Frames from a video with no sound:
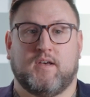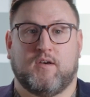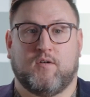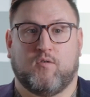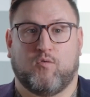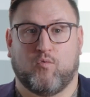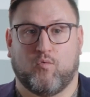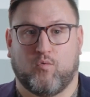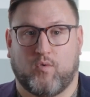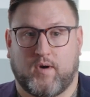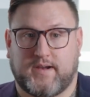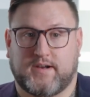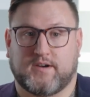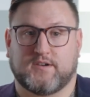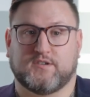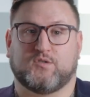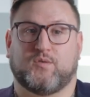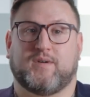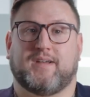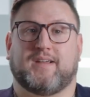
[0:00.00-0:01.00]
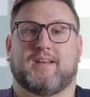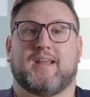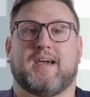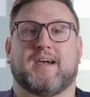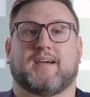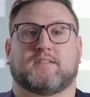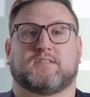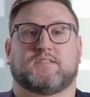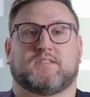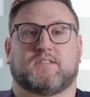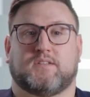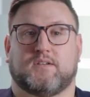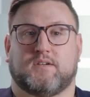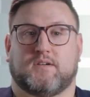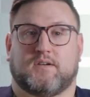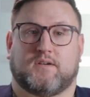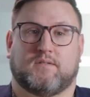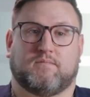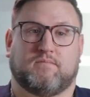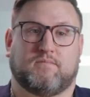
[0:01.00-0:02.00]
what you're doing next?
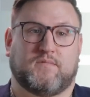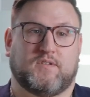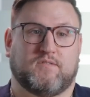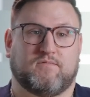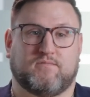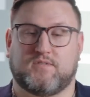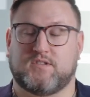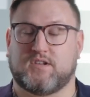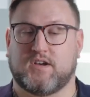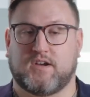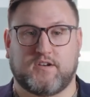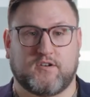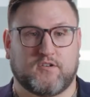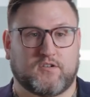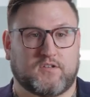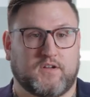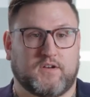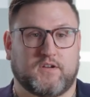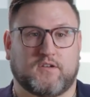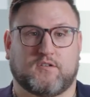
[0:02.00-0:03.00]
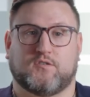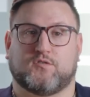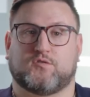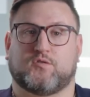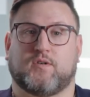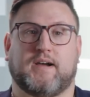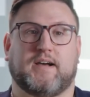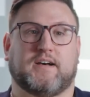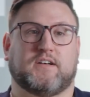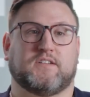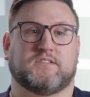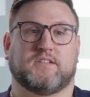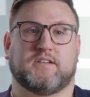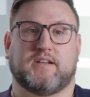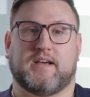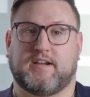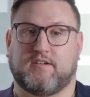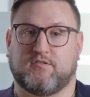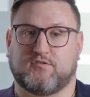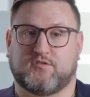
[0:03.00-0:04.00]
You've done your clinical trials and
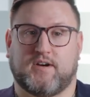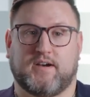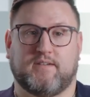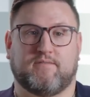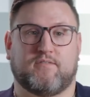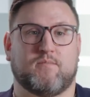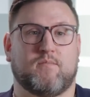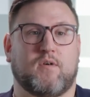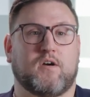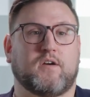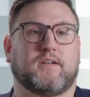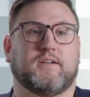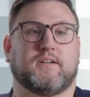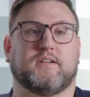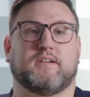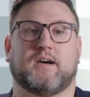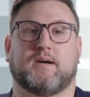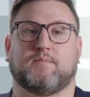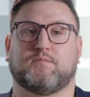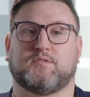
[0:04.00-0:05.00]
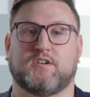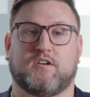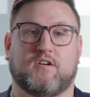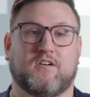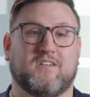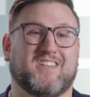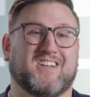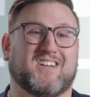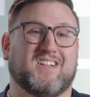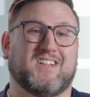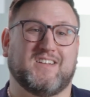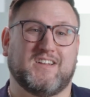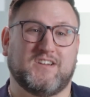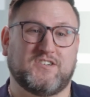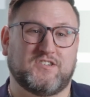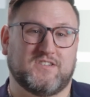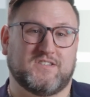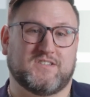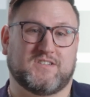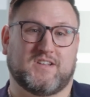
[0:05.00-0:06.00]
now you're trying for market adoption. Are the
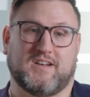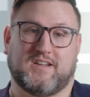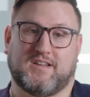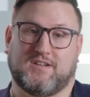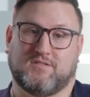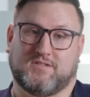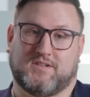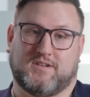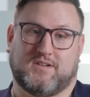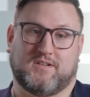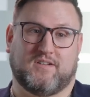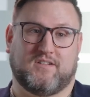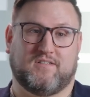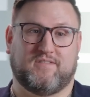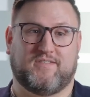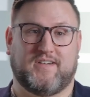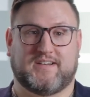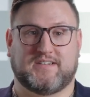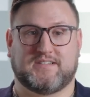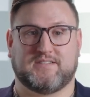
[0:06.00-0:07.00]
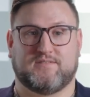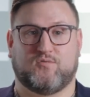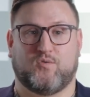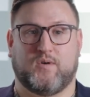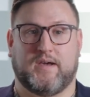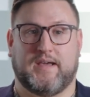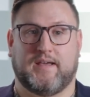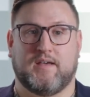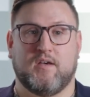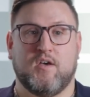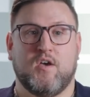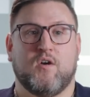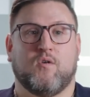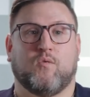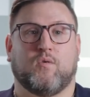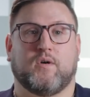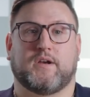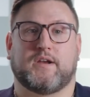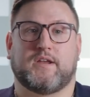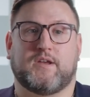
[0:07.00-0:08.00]
clinicians going to use it in an effective way?
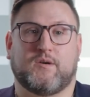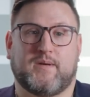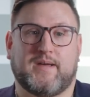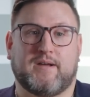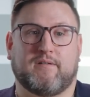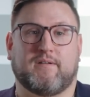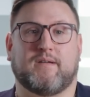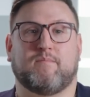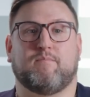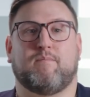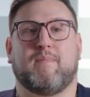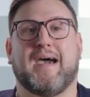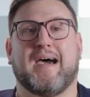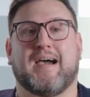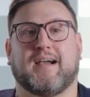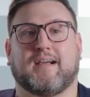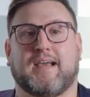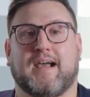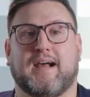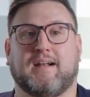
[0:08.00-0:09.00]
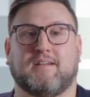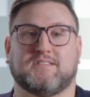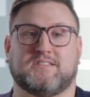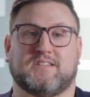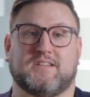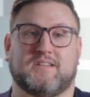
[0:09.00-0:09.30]
What are you hearing back? How does it